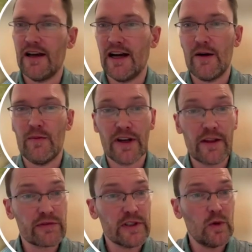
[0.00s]

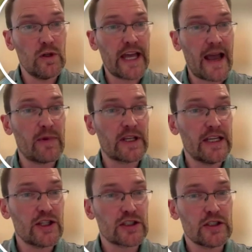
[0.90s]
Another real world
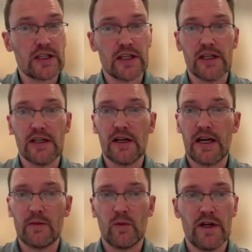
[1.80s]
application
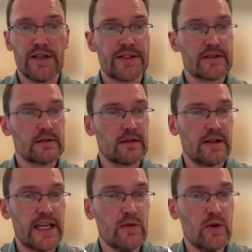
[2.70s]
was
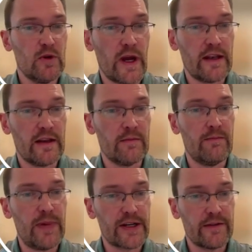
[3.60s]
enabled
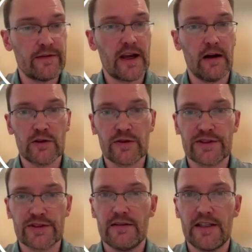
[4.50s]
when Butterfly
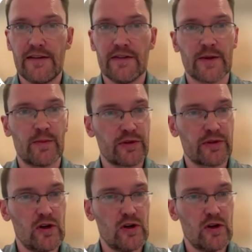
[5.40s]
Ultrasound gave us a
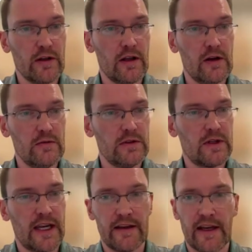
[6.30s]
probe on
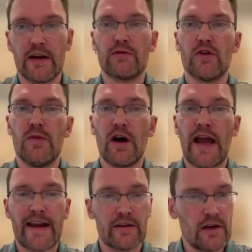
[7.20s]
loan. And at our robot
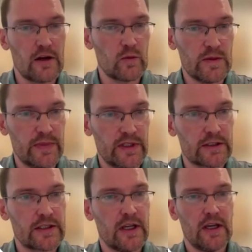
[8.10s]
hackathon, we
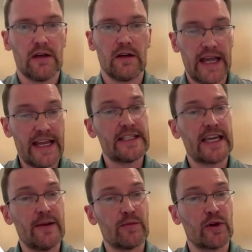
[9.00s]
built an
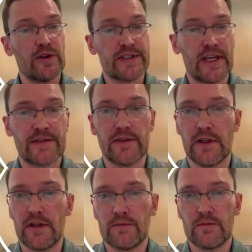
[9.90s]
end-to-end process
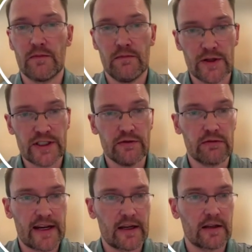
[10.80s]
for Monty
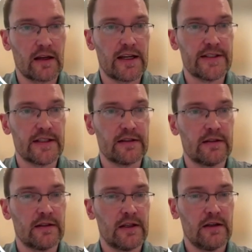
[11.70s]

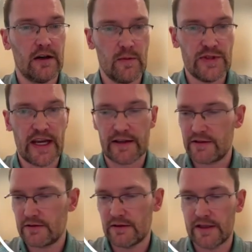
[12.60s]
recognizing
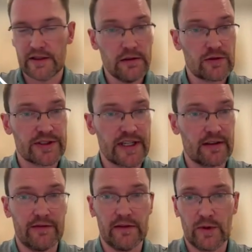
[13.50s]
objects at the
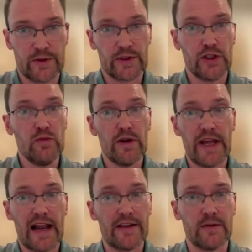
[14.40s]
ultrasound level, which was a new
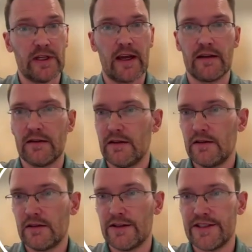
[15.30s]
modality we hadn't
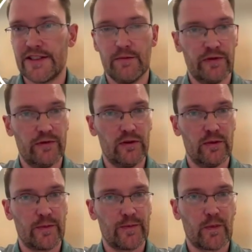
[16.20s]
considered
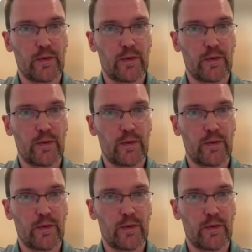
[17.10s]
before.